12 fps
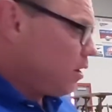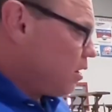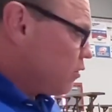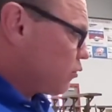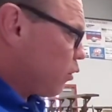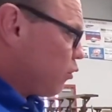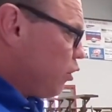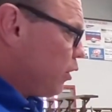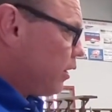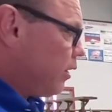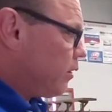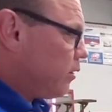so you
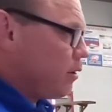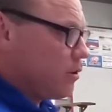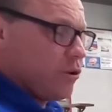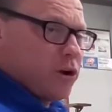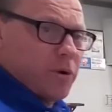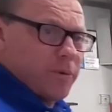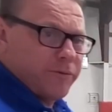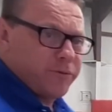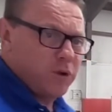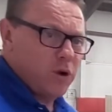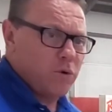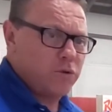can, you know, if you
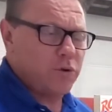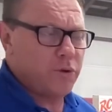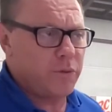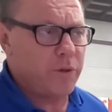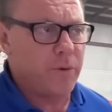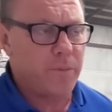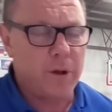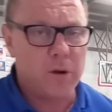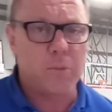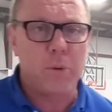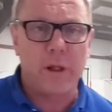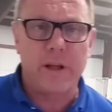go to the rental
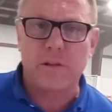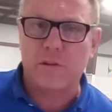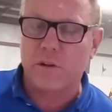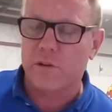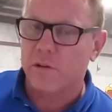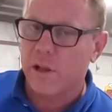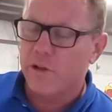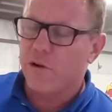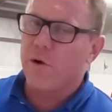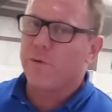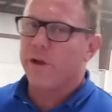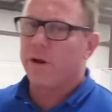place and say you
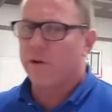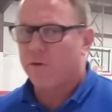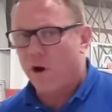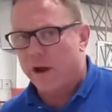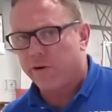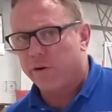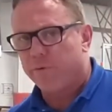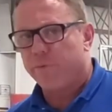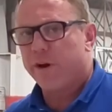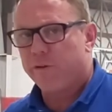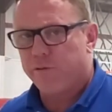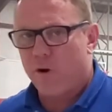go get a grinder and rent
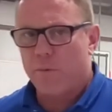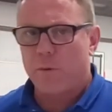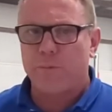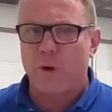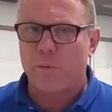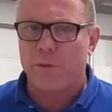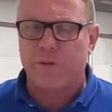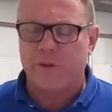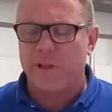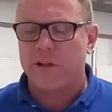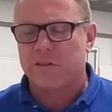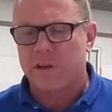it from them, the only thing
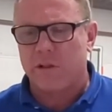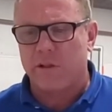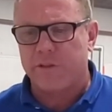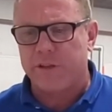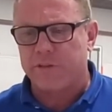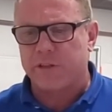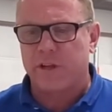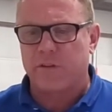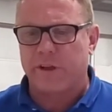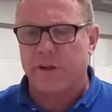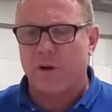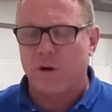they sell are these things they
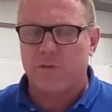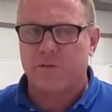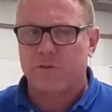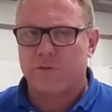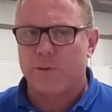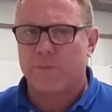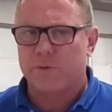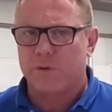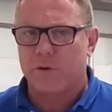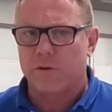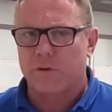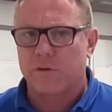call strip
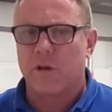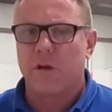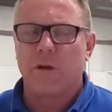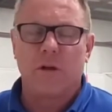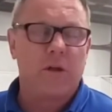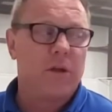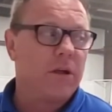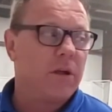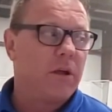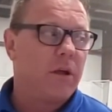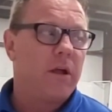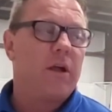certs.
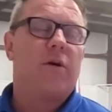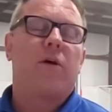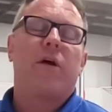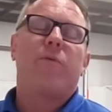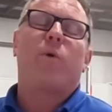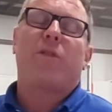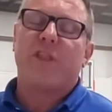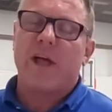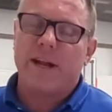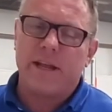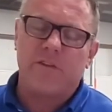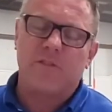And what that
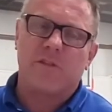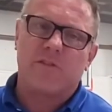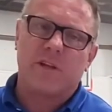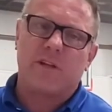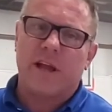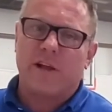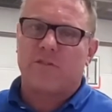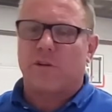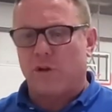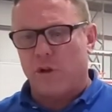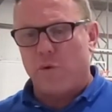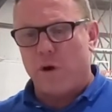is it takes the
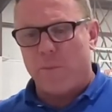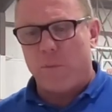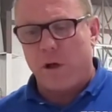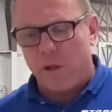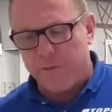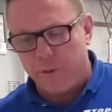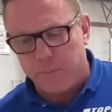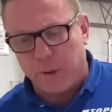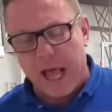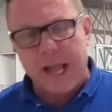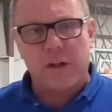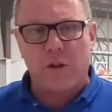glue up. Well, on the
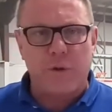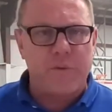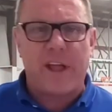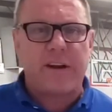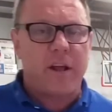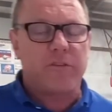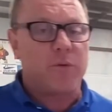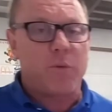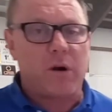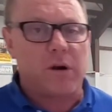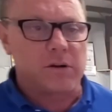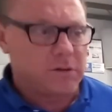black glue, that doesn't
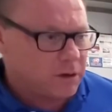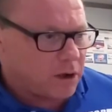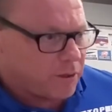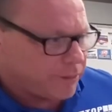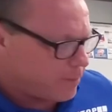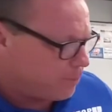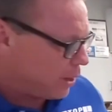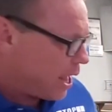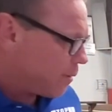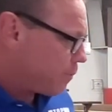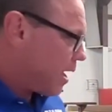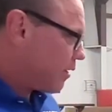work. On the
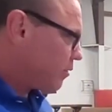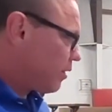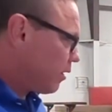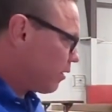black mastic,